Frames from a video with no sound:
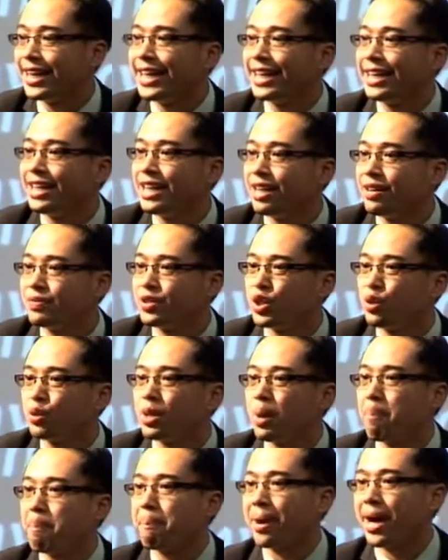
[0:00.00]
He gives you
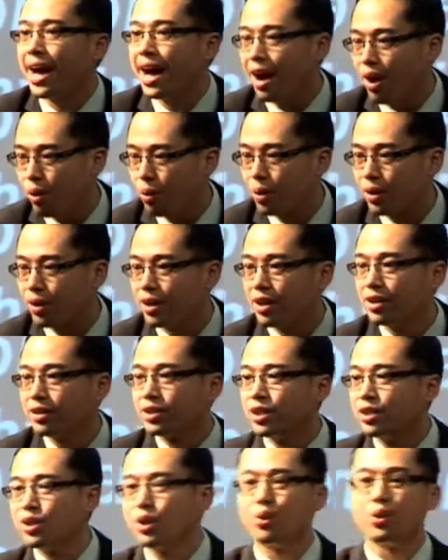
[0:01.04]
the power
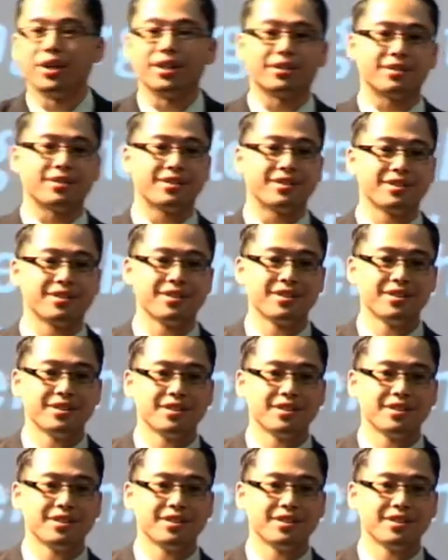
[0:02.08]
to do it.